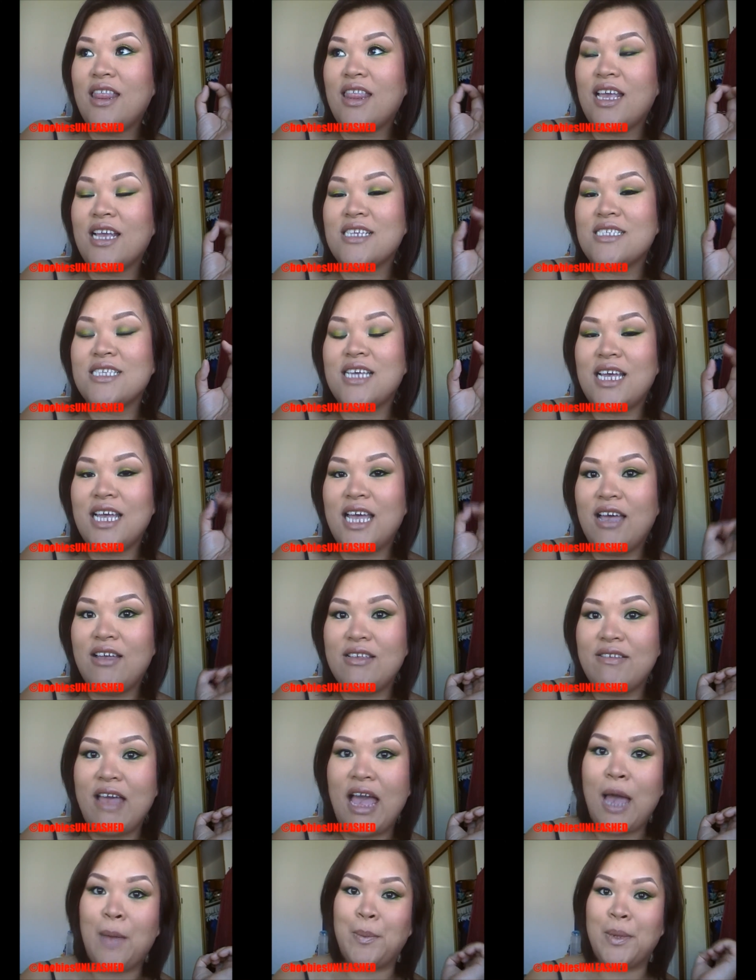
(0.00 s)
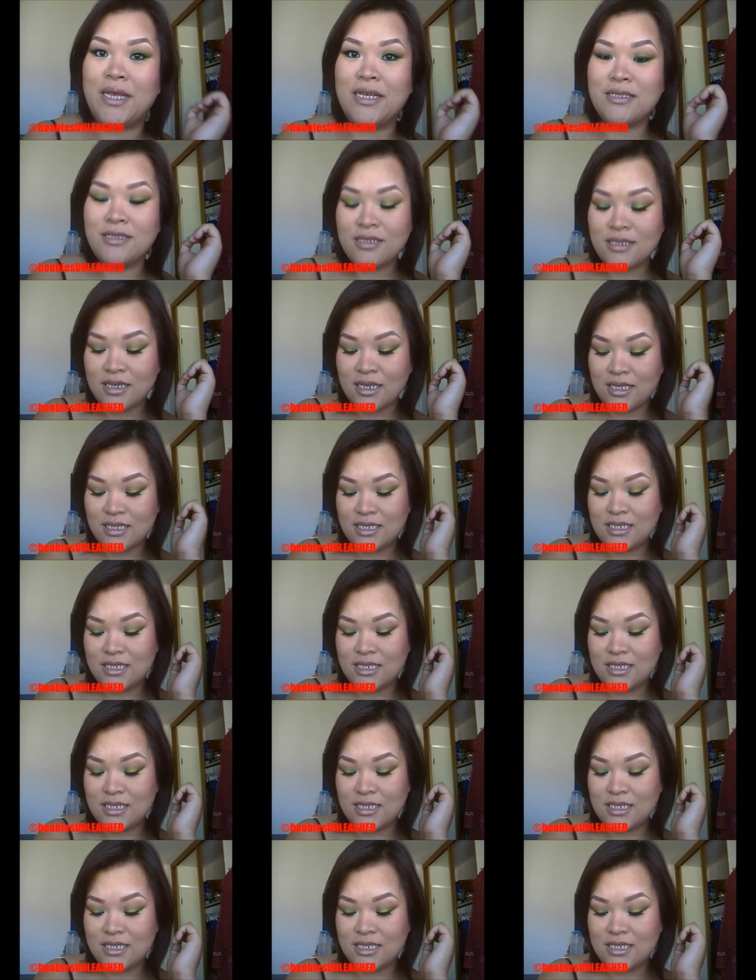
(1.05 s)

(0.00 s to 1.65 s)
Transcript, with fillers: things that have happened